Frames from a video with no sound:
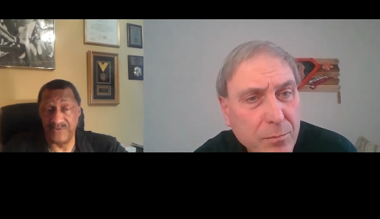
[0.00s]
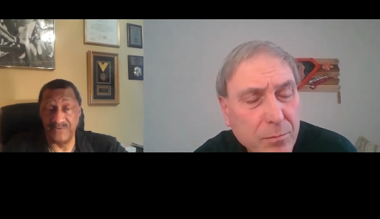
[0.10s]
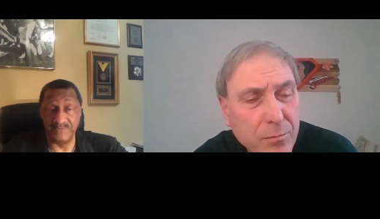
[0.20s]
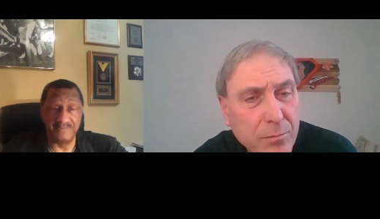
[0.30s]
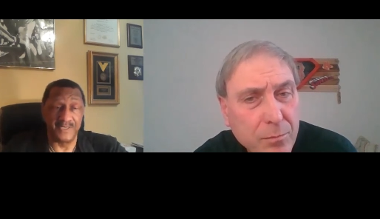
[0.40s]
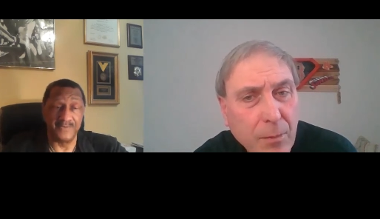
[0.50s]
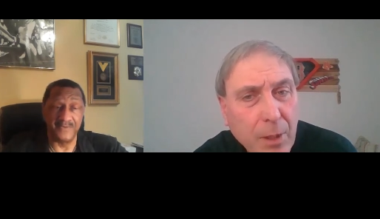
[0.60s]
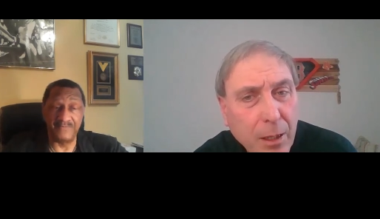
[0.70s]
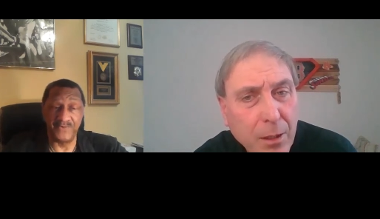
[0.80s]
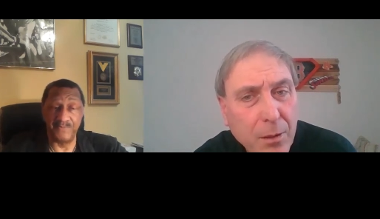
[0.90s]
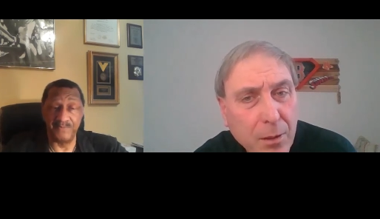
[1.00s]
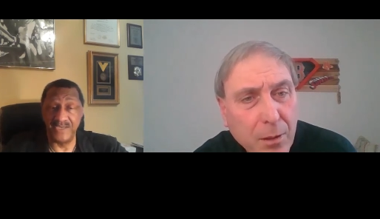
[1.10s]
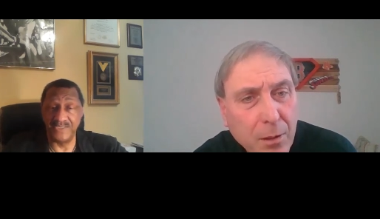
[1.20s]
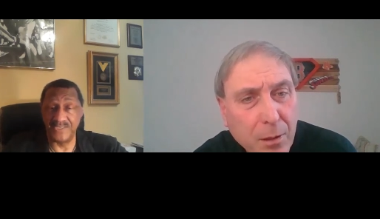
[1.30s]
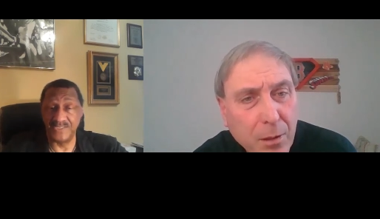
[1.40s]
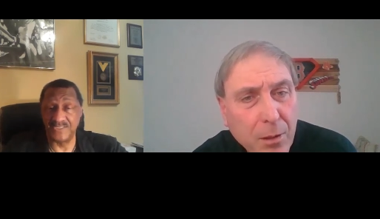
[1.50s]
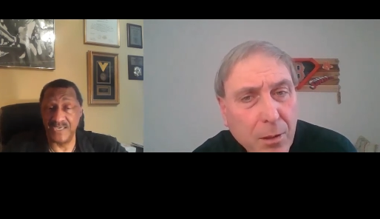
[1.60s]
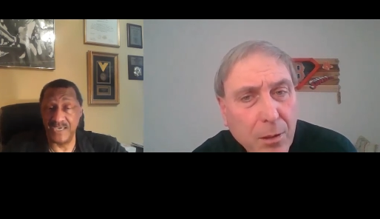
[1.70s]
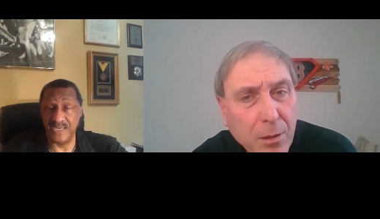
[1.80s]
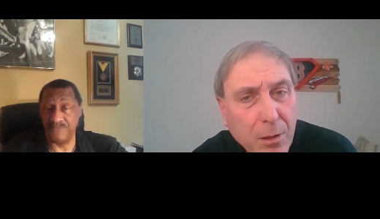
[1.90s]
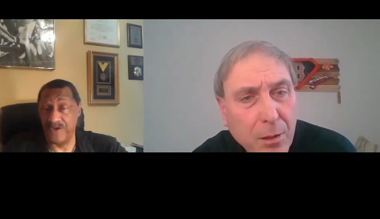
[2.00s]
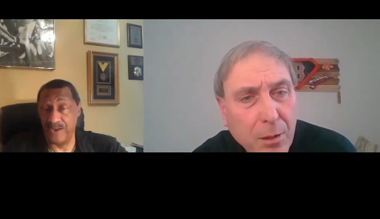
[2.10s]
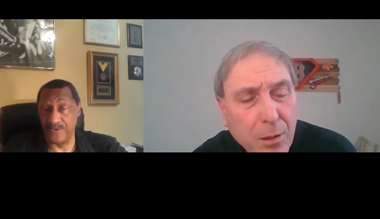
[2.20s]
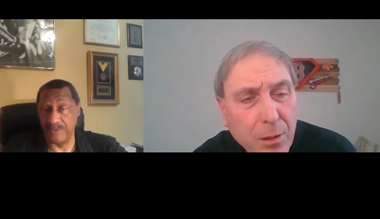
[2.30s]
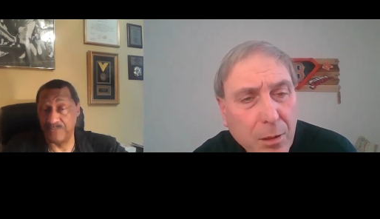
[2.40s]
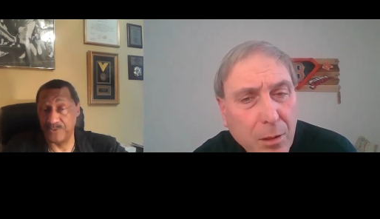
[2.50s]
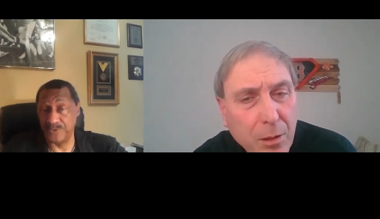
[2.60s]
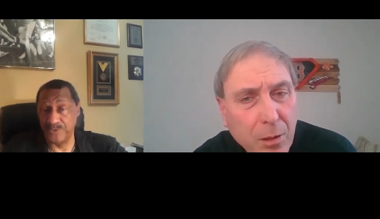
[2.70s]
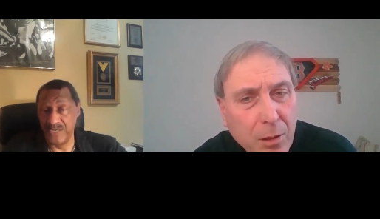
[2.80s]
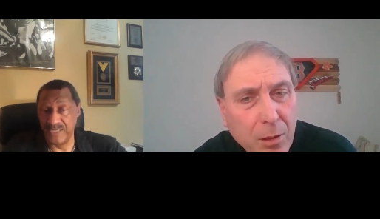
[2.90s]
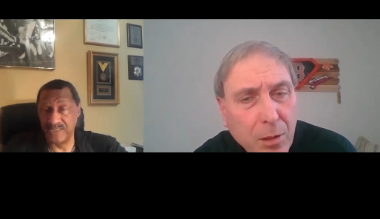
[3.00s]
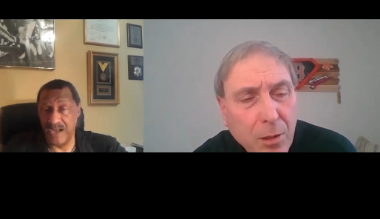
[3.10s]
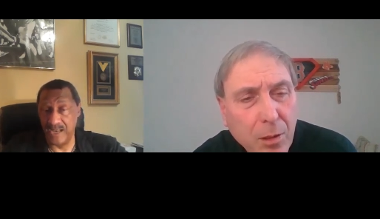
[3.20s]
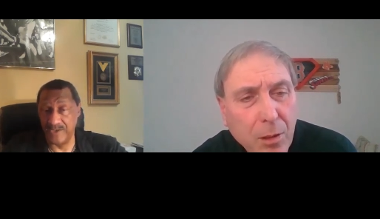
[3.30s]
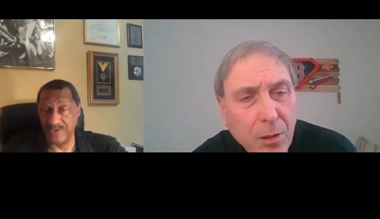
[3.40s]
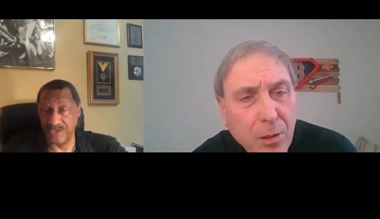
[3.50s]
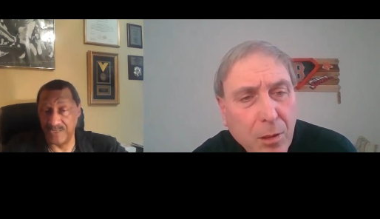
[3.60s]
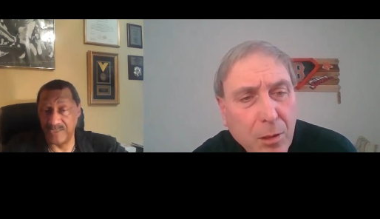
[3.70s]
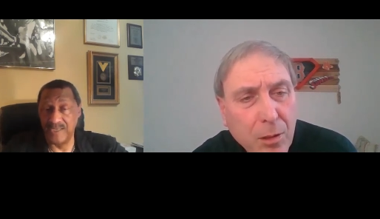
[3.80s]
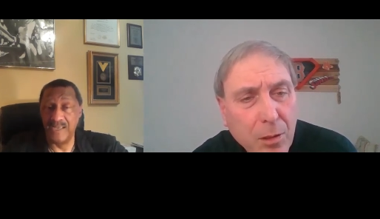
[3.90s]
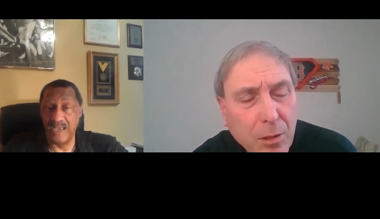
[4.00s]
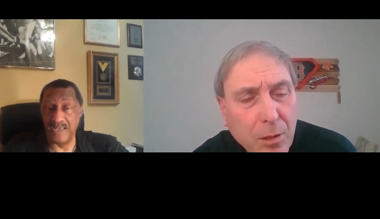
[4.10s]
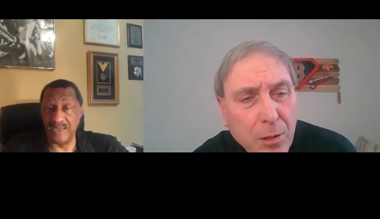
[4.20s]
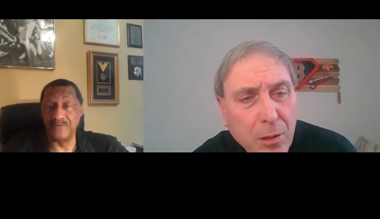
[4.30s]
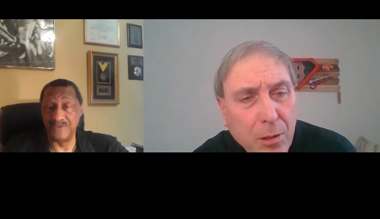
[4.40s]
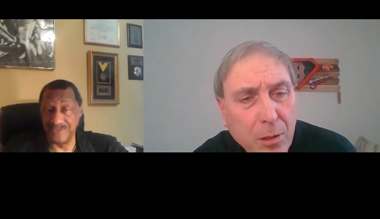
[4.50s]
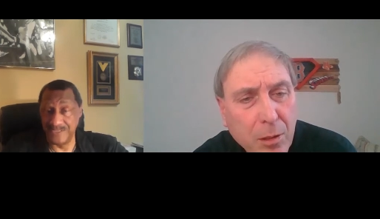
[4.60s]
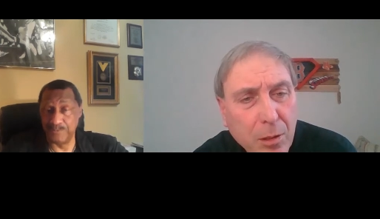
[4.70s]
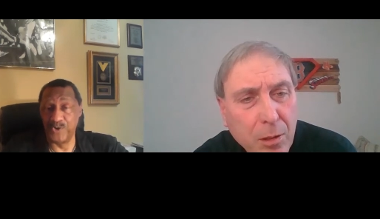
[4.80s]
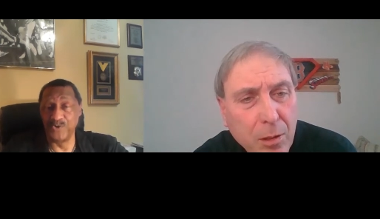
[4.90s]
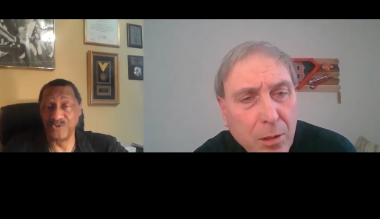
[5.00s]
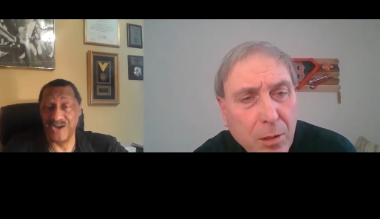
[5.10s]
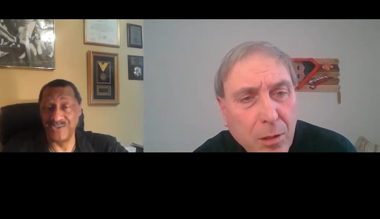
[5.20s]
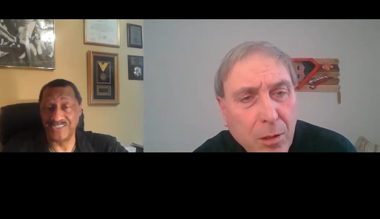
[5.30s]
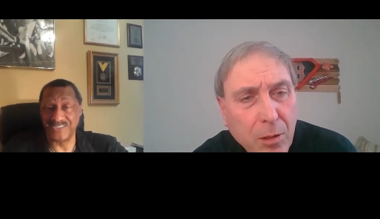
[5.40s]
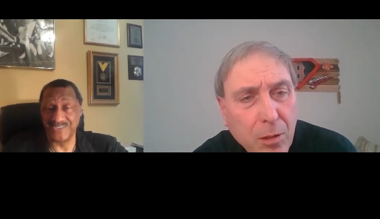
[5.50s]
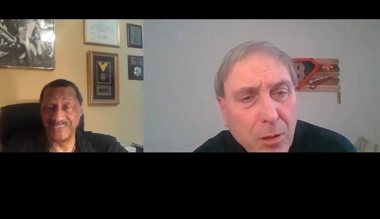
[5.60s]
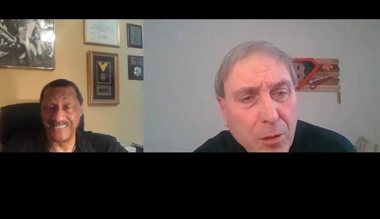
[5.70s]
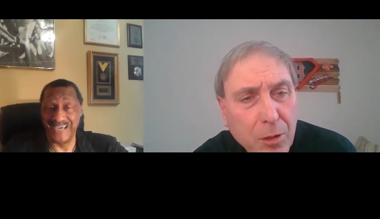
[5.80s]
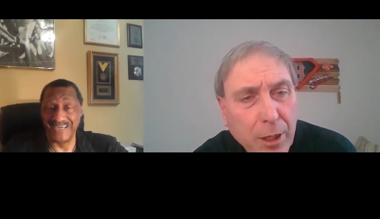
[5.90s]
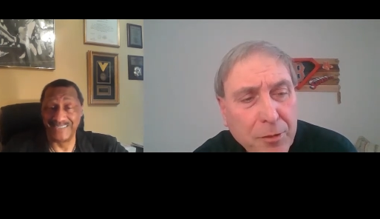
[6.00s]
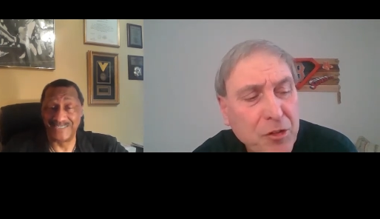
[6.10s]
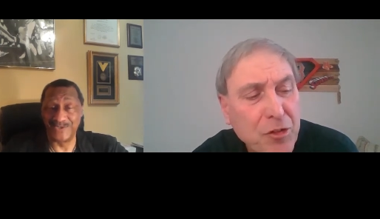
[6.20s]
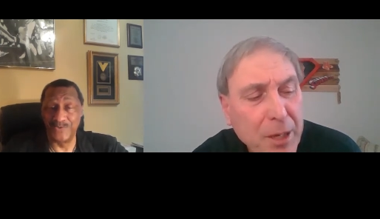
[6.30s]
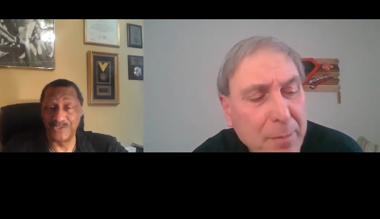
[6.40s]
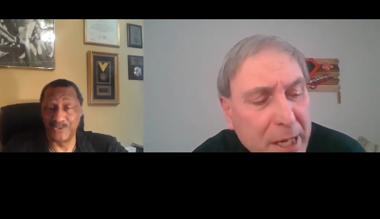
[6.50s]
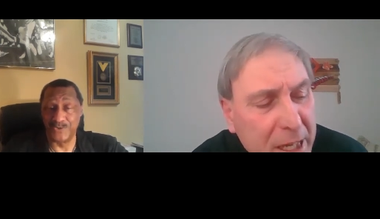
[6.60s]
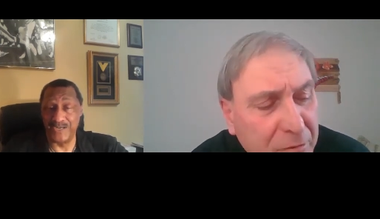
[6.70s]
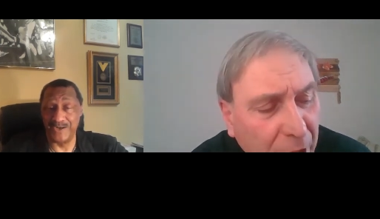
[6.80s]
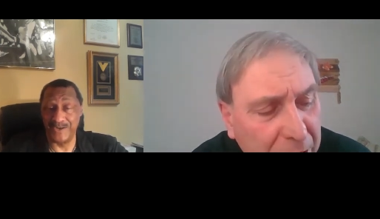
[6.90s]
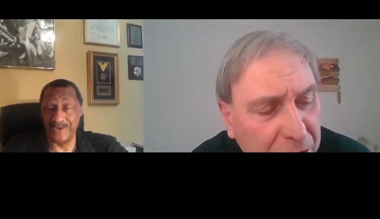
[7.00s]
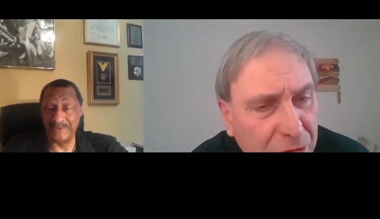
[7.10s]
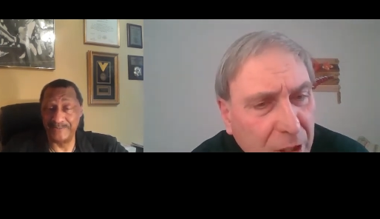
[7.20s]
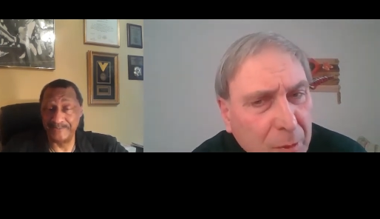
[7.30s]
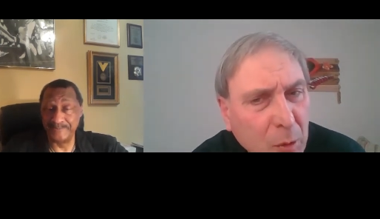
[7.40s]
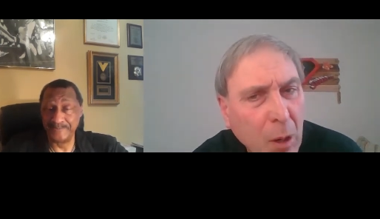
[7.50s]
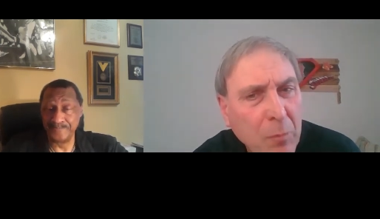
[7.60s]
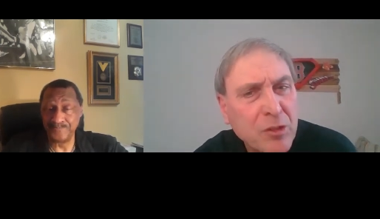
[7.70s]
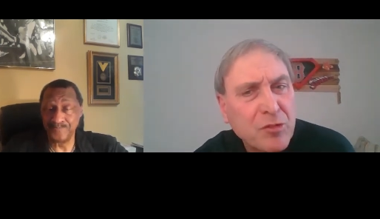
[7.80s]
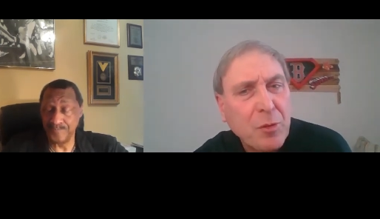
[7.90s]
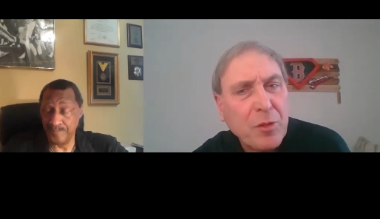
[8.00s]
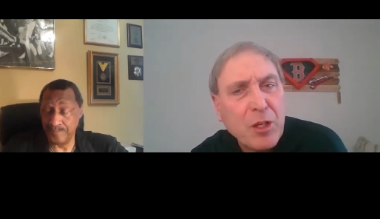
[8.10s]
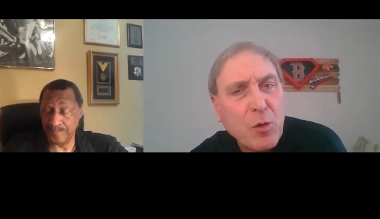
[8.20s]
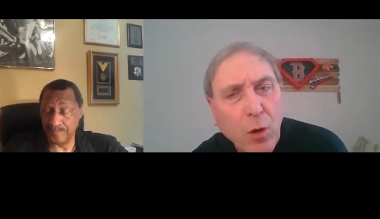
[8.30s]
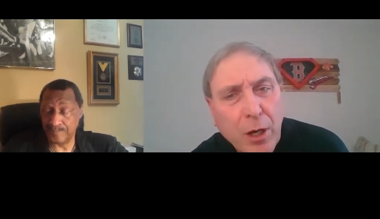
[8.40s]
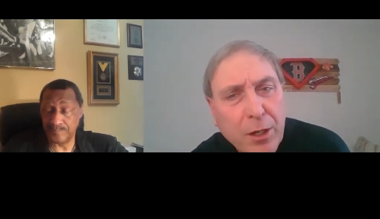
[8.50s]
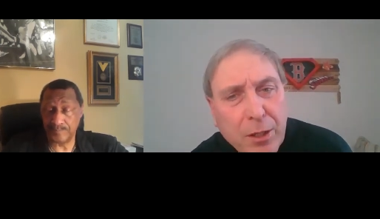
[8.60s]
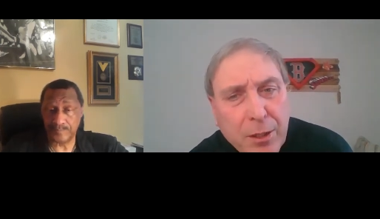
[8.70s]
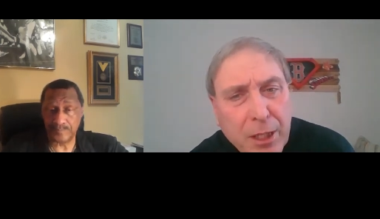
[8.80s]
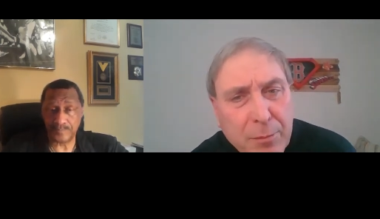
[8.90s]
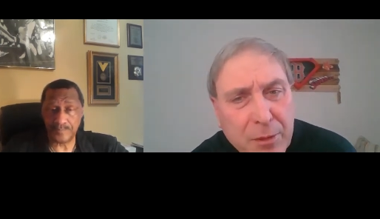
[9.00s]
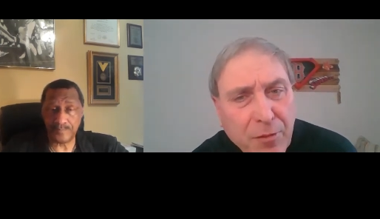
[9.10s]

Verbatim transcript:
Speaker 1: you know, after being 16, I followed him through college and and then the pros also. Yeah.
Speaker 2: yeah. Did you give him any advice? I mean, what was the thing you wanted to give him